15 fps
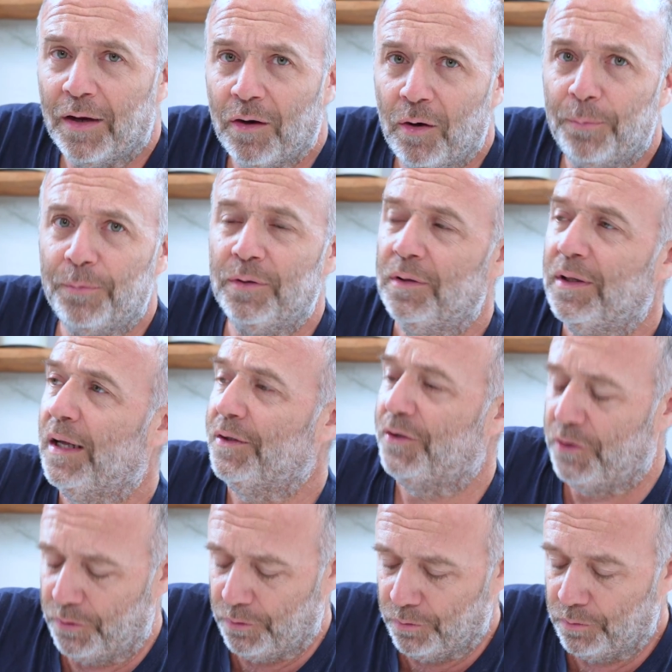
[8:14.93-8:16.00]
hope that
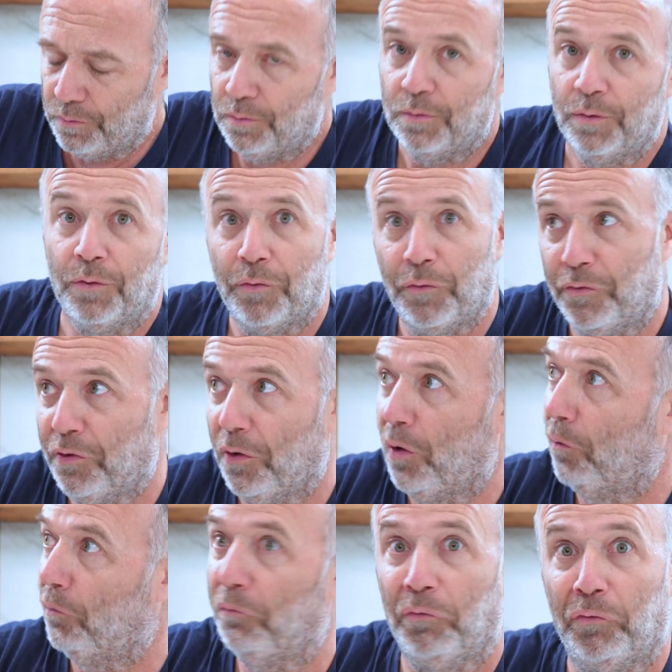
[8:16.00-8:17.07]
you
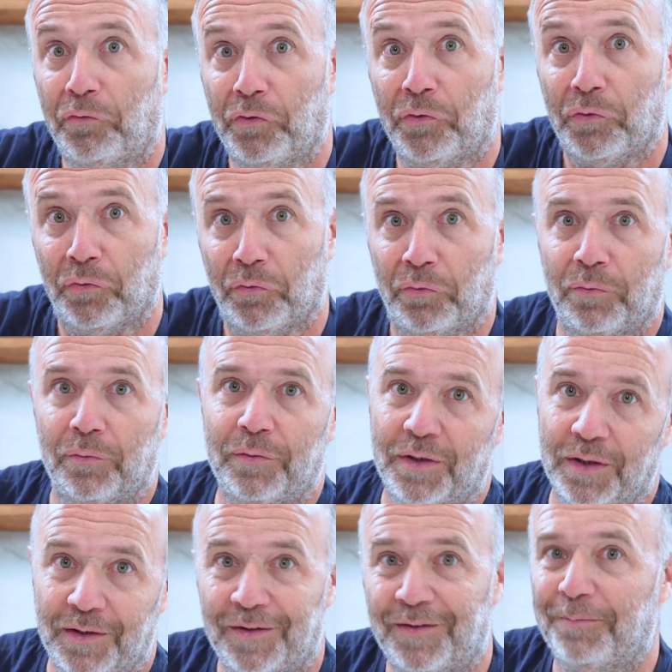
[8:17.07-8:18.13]
don't do
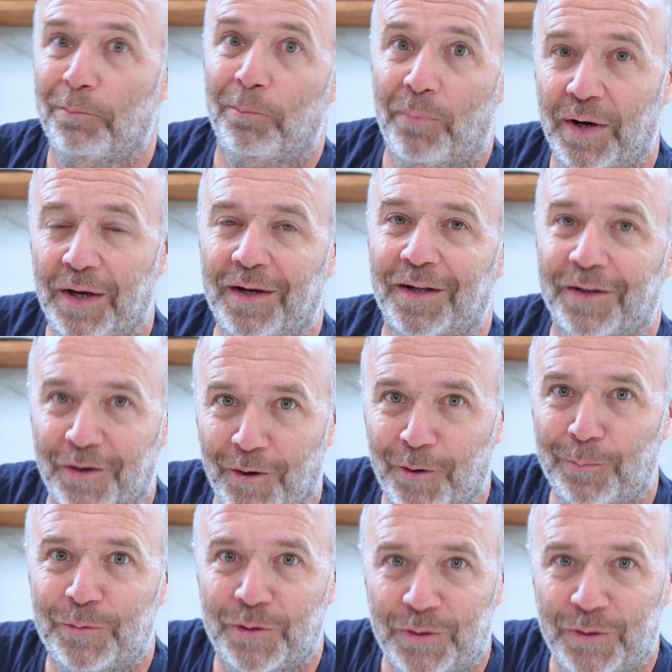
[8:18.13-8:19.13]
this bread at home